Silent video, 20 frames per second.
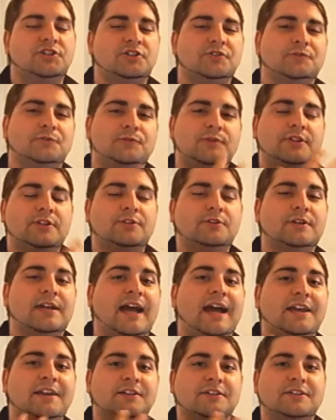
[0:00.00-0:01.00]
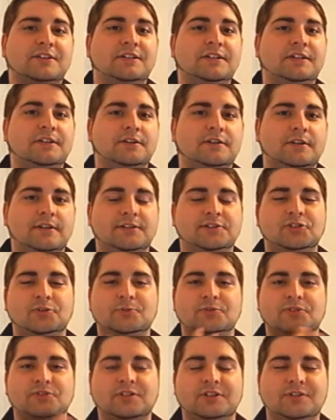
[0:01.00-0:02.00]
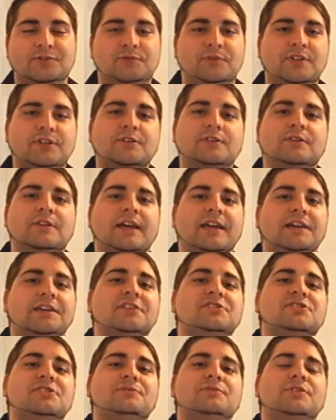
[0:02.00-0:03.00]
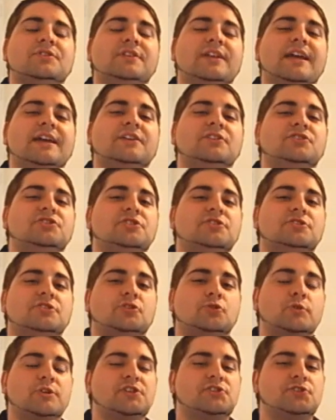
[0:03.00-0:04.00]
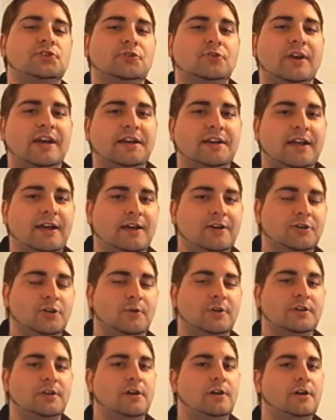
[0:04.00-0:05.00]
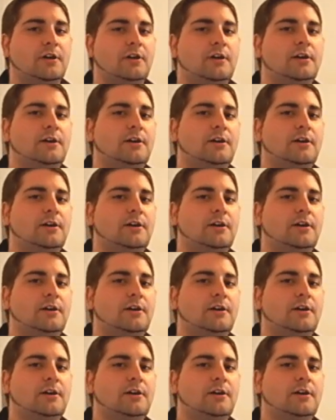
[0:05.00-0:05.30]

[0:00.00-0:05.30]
it should feel kind of clear. It's almost going to feel like as if your neck is just crystal right now, going,